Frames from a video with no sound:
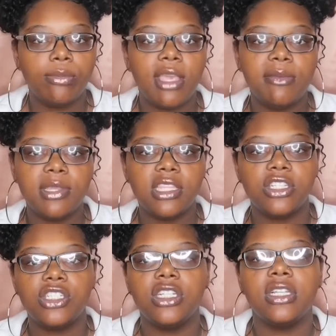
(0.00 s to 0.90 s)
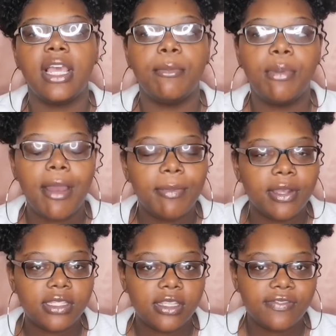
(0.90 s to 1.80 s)
Maybe that she could like prop
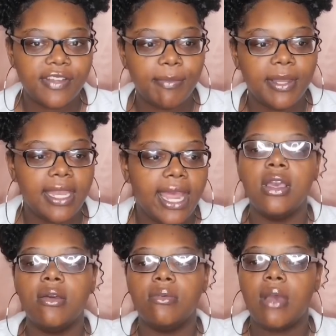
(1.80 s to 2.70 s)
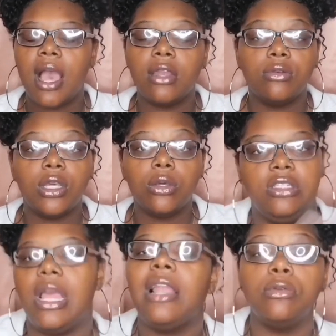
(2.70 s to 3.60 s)
herself up at night. I don't
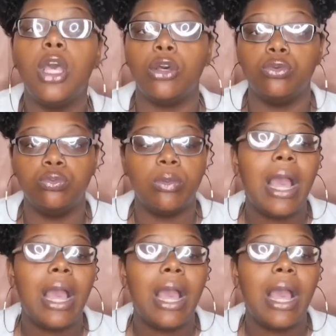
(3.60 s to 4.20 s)
know.